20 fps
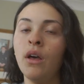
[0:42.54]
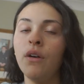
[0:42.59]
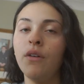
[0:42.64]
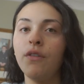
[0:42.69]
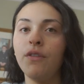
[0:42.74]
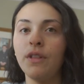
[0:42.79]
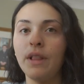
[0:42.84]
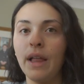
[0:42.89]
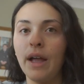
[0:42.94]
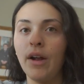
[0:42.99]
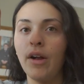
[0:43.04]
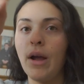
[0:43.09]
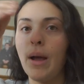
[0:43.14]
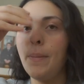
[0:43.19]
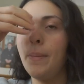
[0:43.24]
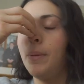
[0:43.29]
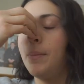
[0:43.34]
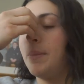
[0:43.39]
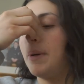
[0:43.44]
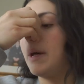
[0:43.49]
flare
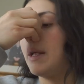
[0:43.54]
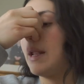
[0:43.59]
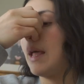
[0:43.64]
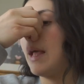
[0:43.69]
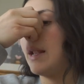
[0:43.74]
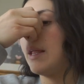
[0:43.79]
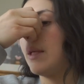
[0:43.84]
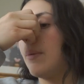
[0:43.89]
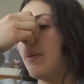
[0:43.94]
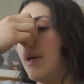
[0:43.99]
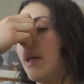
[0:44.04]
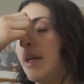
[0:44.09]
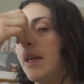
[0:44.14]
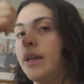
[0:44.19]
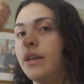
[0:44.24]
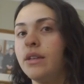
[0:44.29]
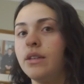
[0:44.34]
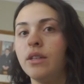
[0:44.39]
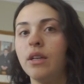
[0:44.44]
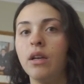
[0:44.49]
up, but
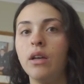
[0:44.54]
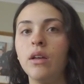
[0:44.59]
anyways.